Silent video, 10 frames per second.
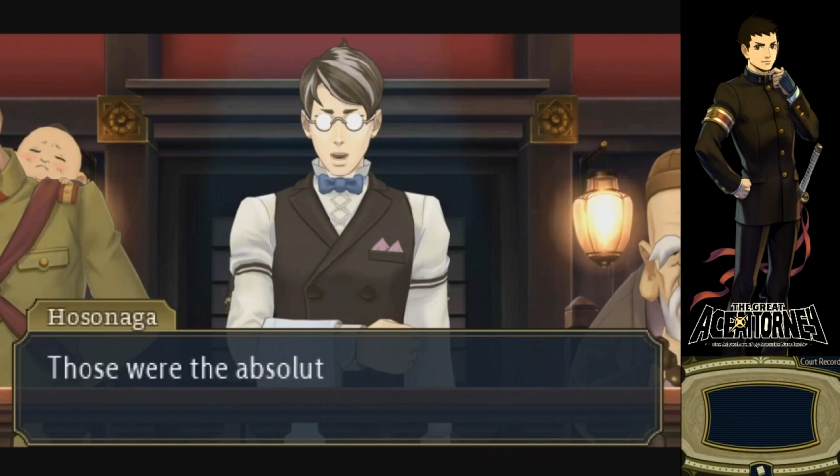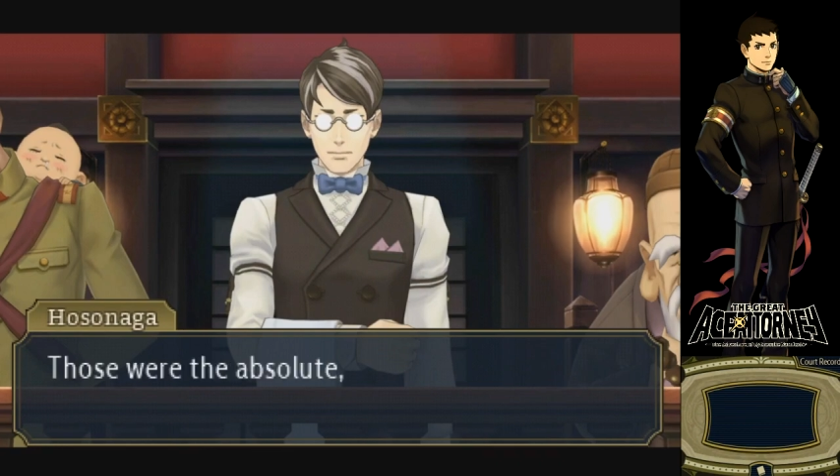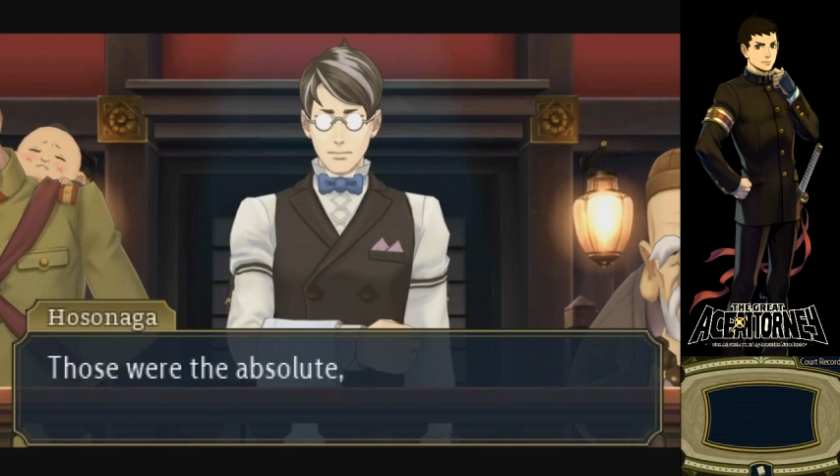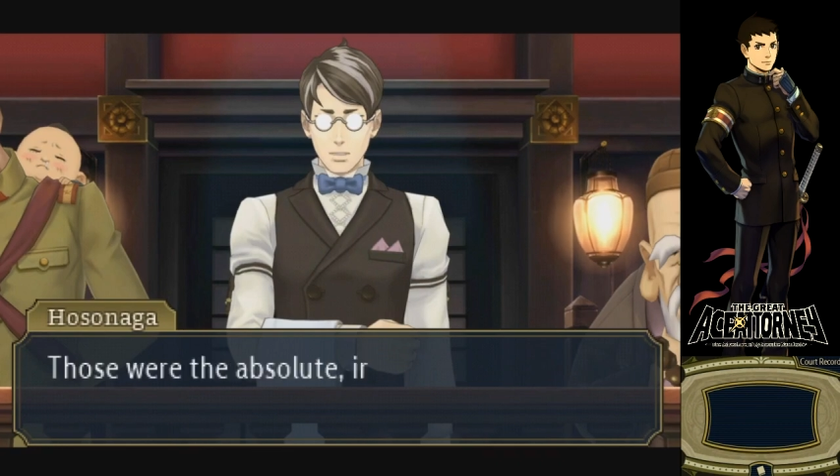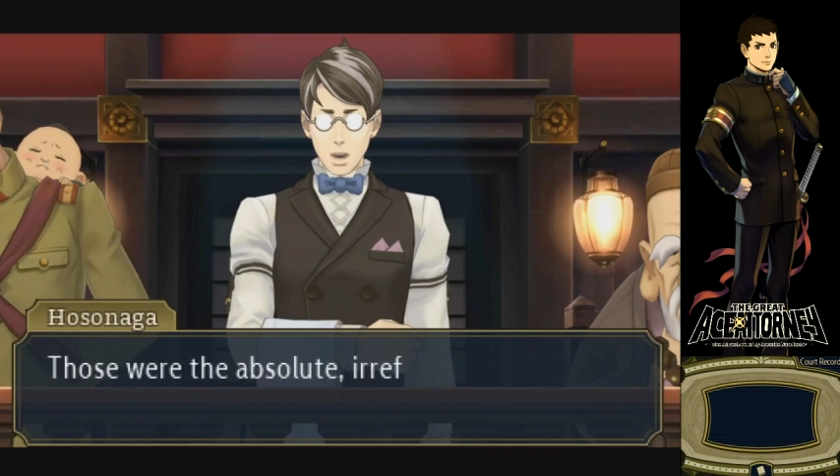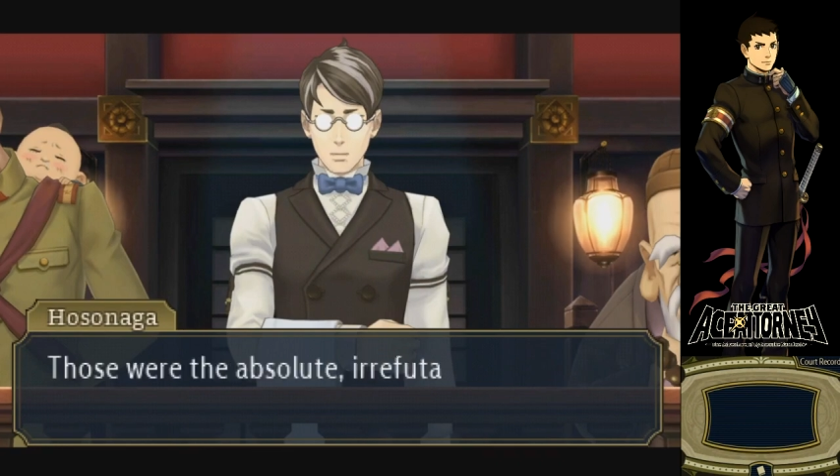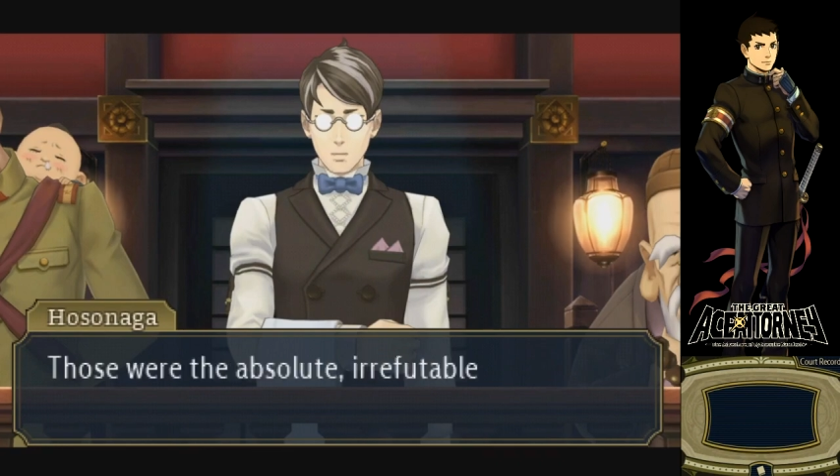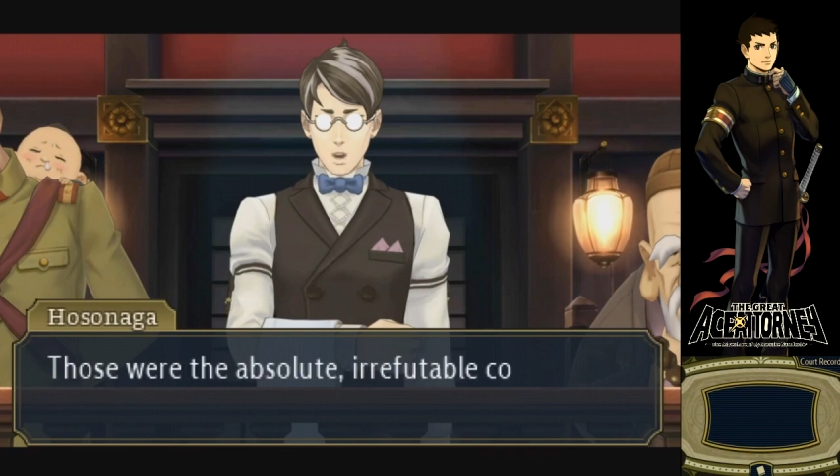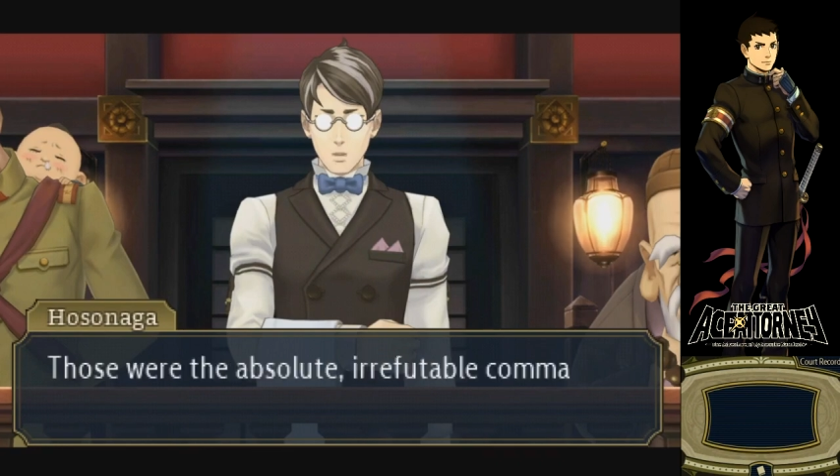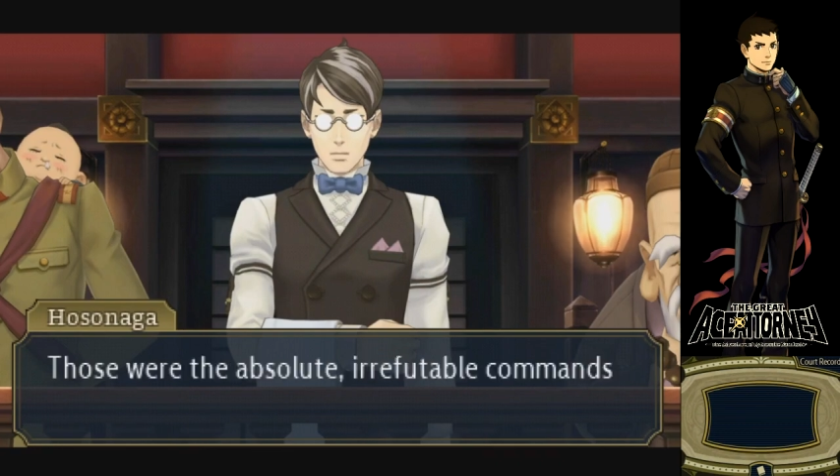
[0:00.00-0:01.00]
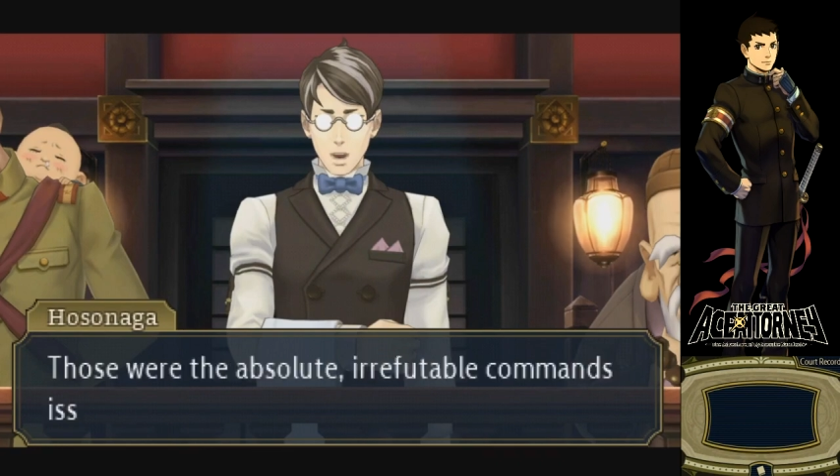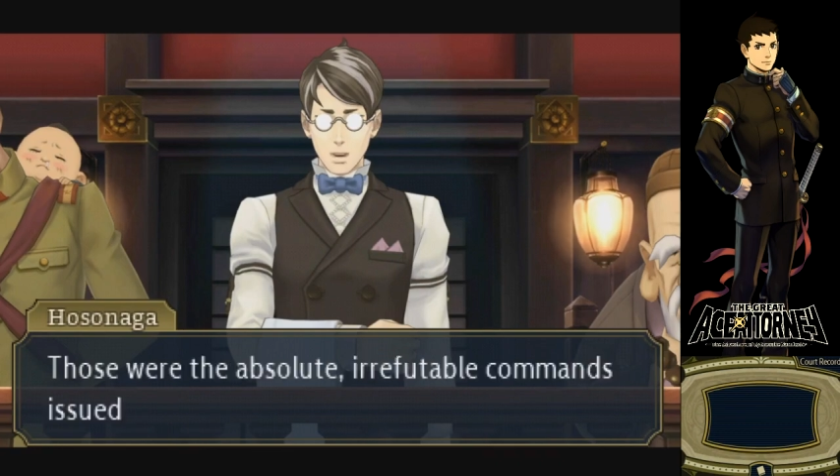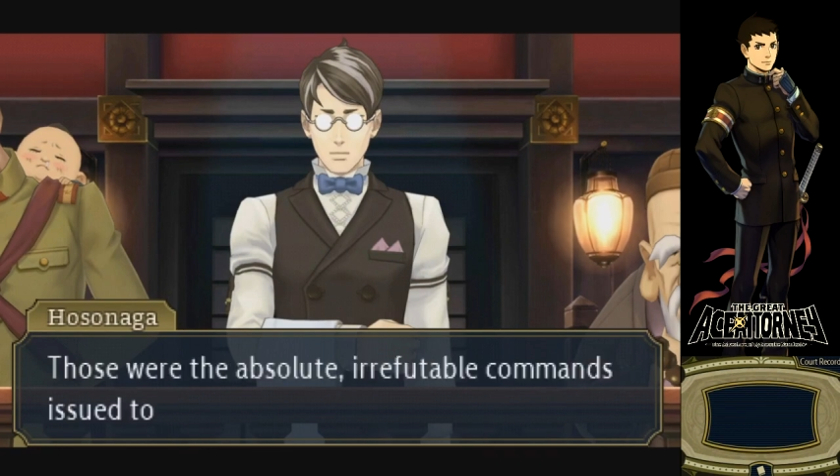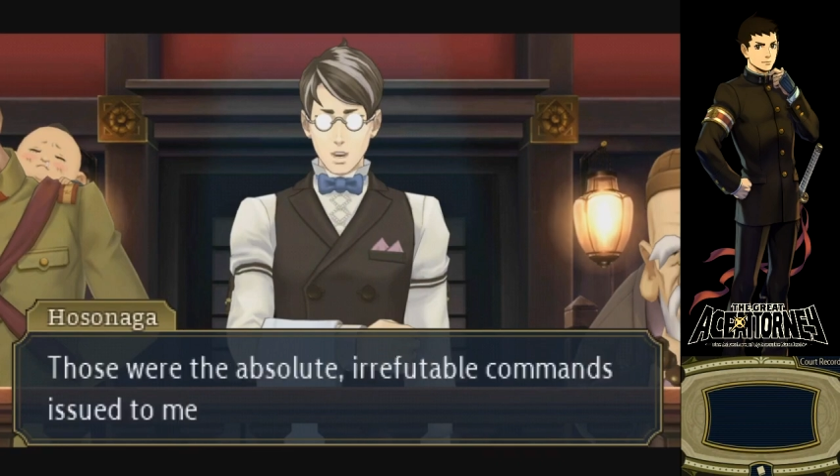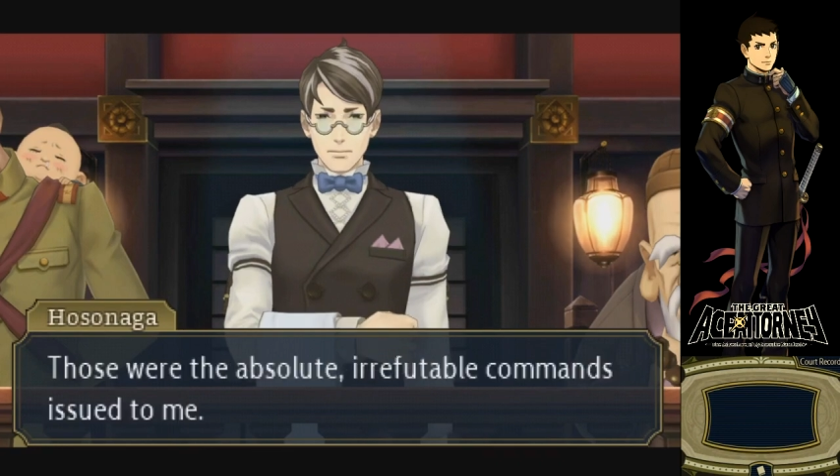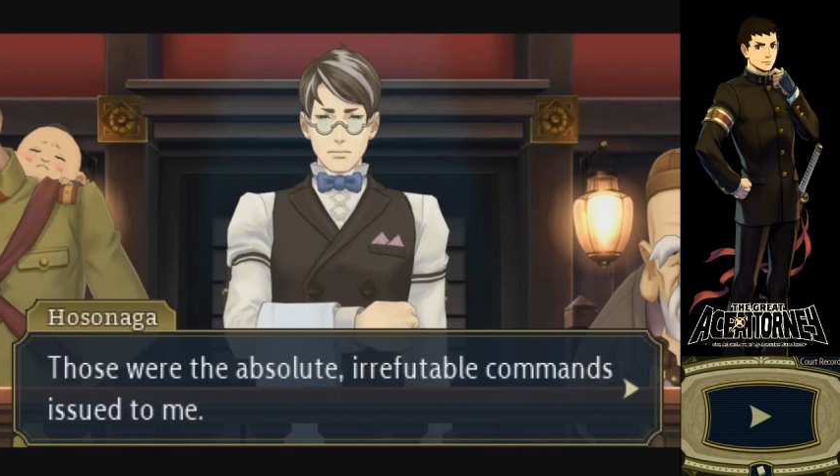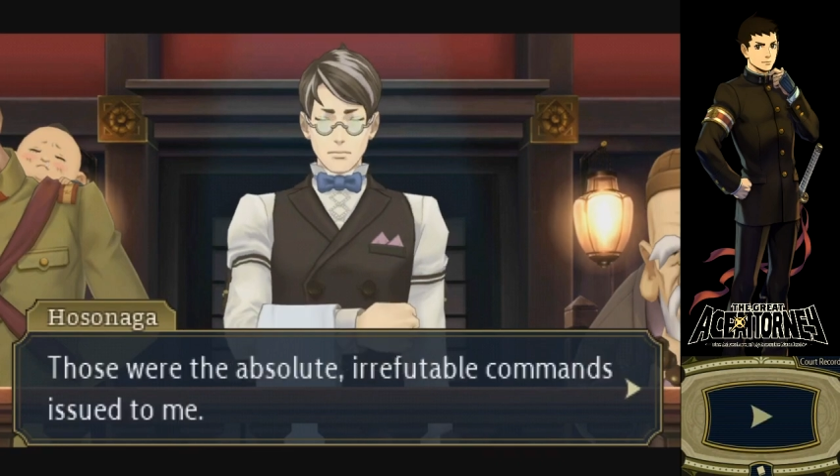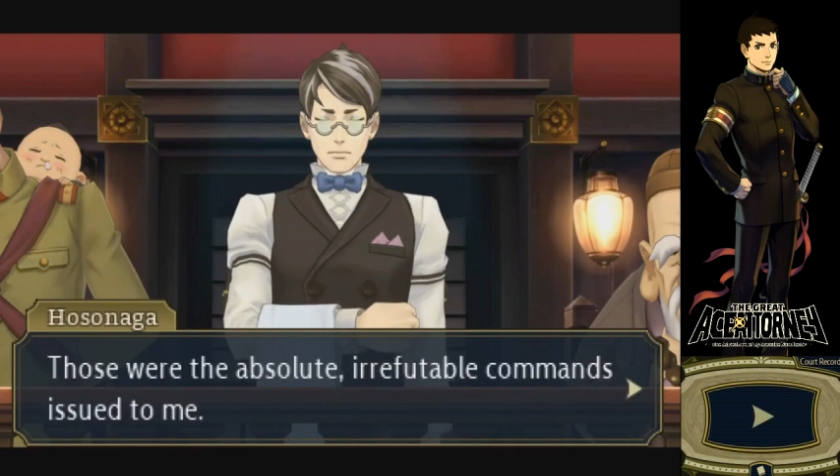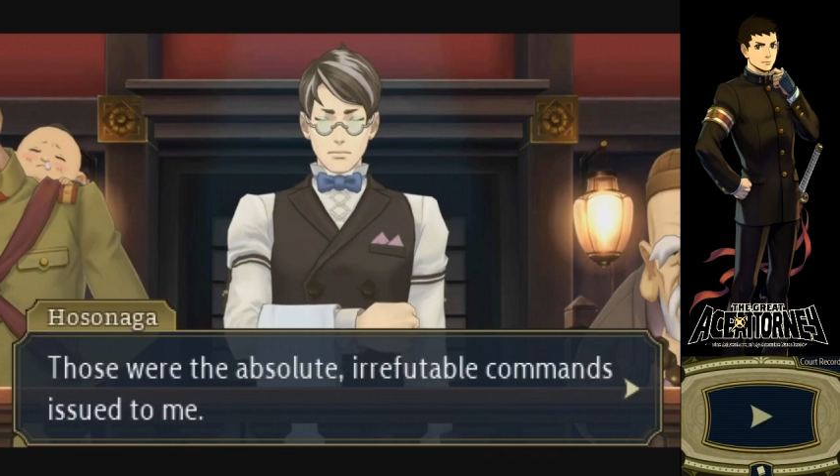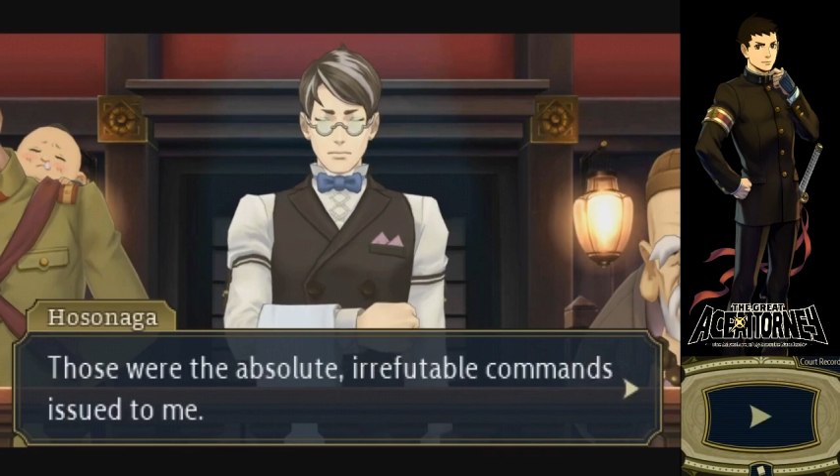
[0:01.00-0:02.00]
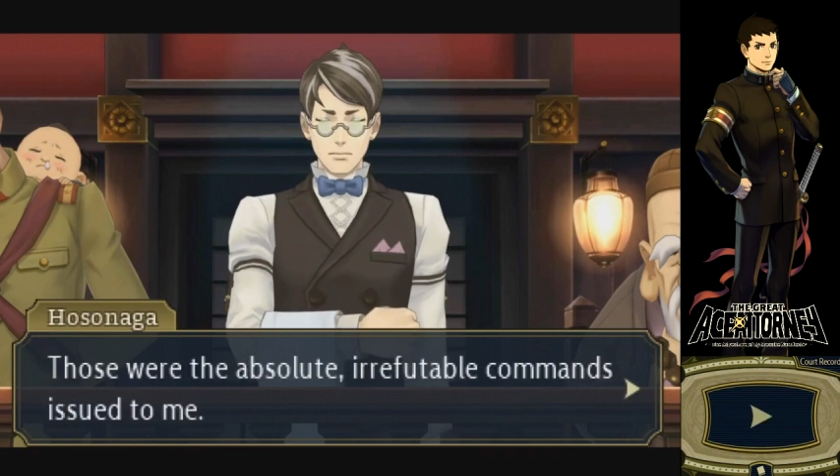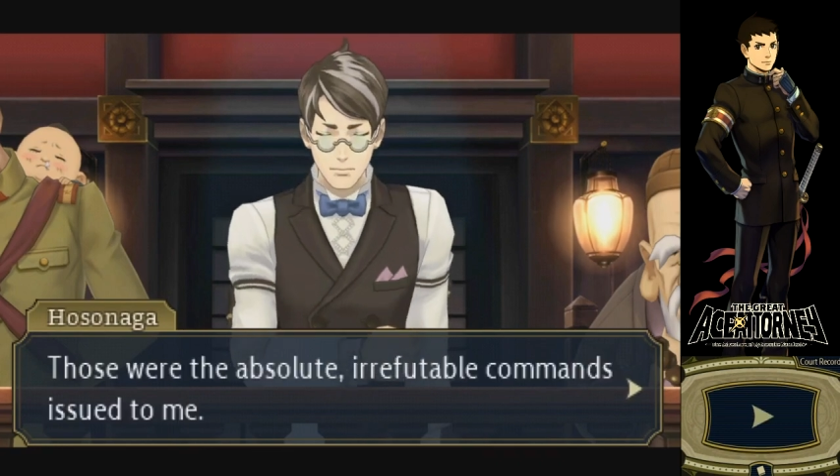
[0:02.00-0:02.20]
Those are the absolute irrefutable commands issued